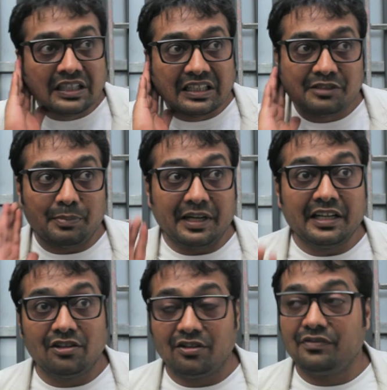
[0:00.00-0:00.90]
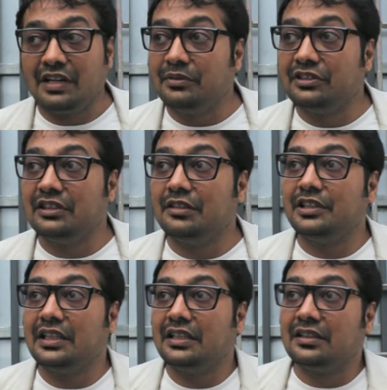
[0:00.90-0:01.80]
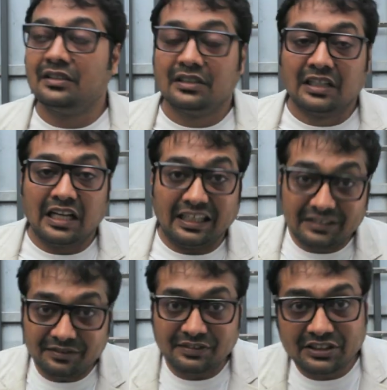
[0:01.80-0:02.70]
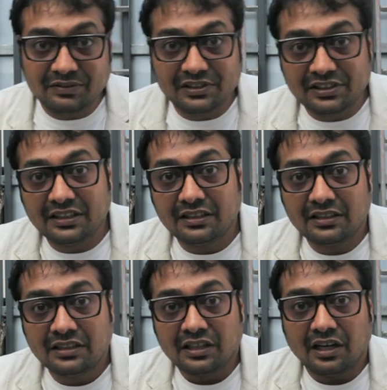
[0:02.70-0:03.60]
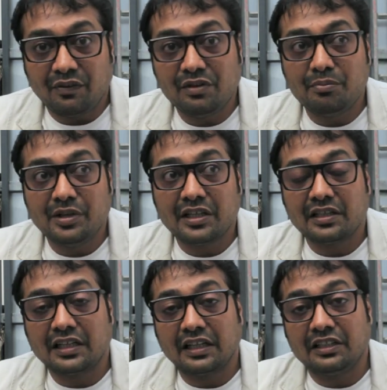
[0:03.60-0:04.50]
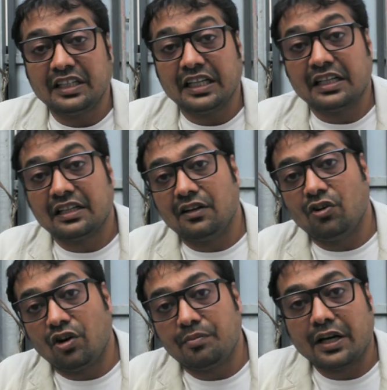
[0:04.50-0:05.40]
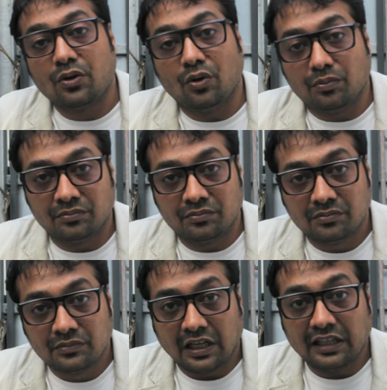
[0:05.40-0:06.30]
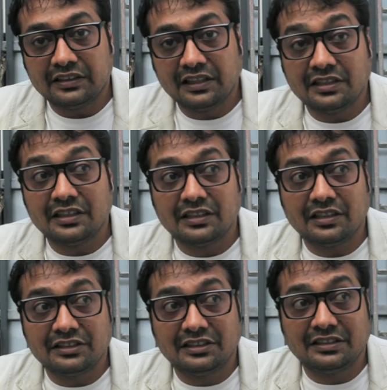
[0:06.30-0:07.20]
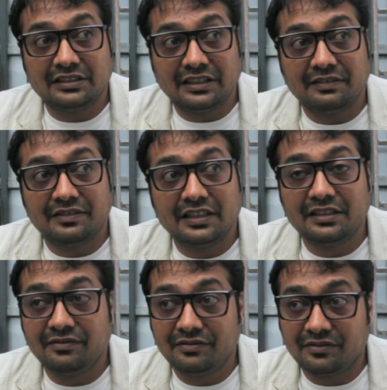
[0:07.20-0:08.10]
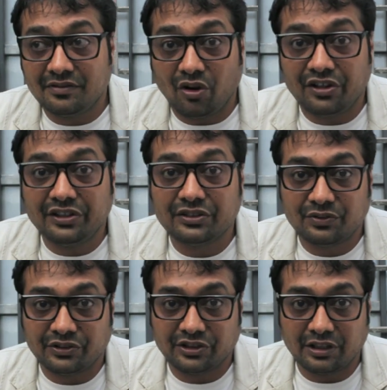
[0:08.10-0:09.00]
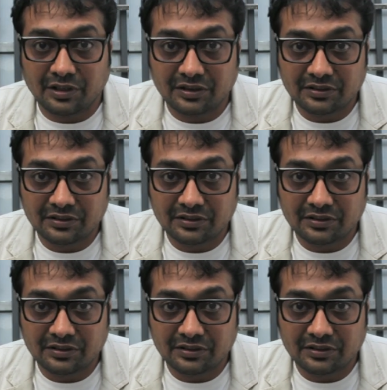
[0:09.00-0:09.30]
spending a lot of time at Cinematheque, at the festivals here, a filmmaker can take a lot back home. And there's a definitive audience for cinema.